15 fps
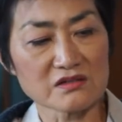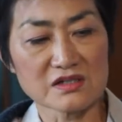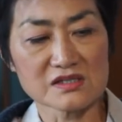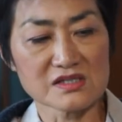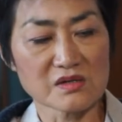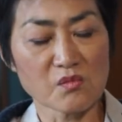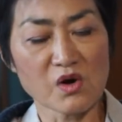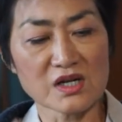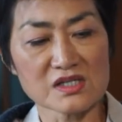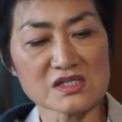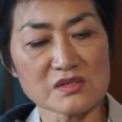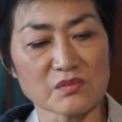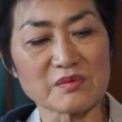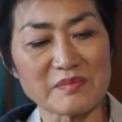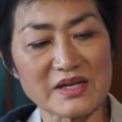because they wanted
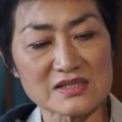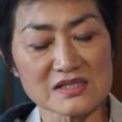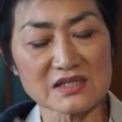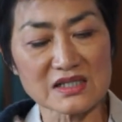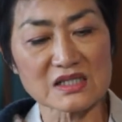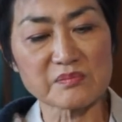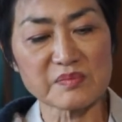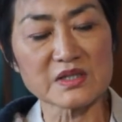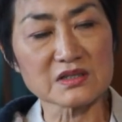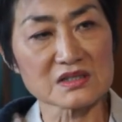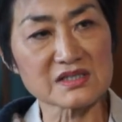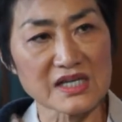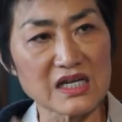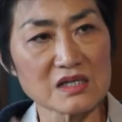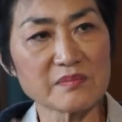someone basically to build a
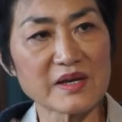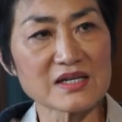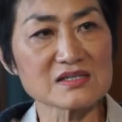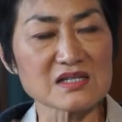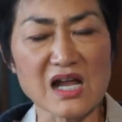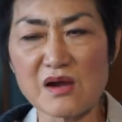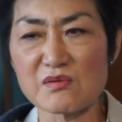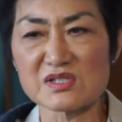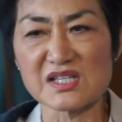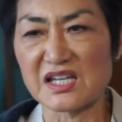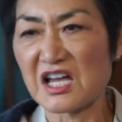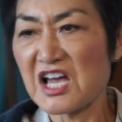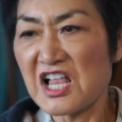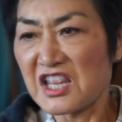database, and I was like,